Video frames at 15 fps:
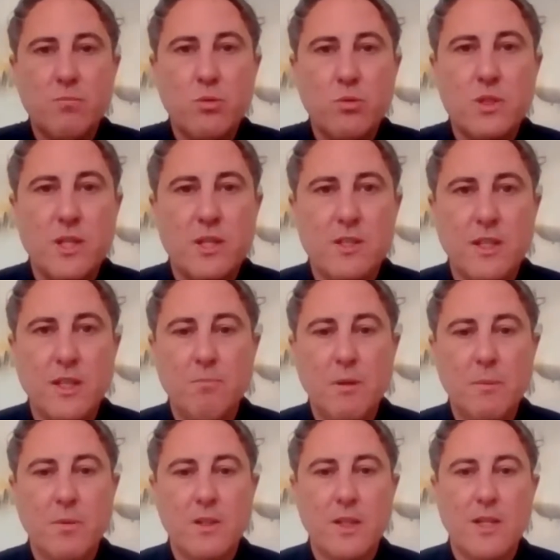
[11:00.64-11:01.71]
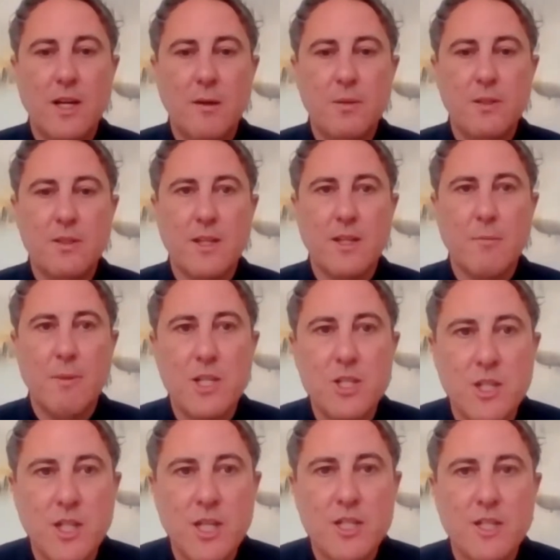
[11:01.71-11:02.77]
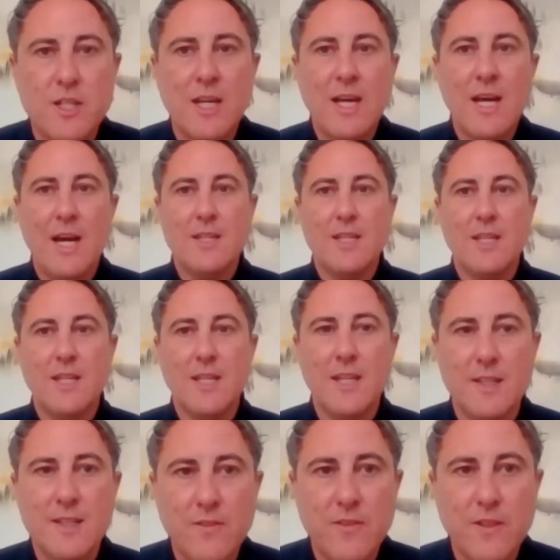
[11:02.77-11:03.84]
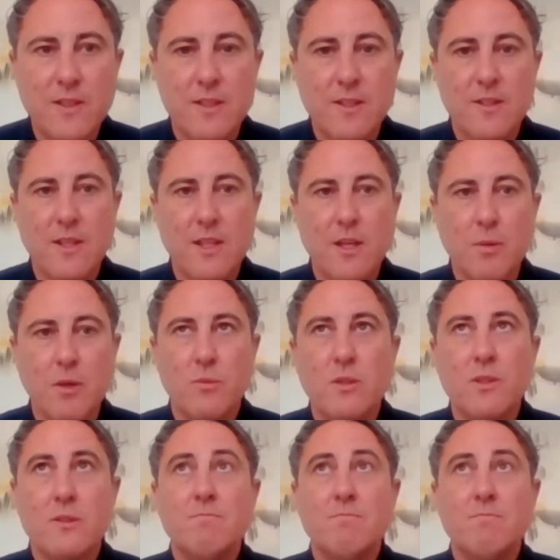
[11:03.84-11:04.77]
process to get people to tap into their imagination and the creativity to think about,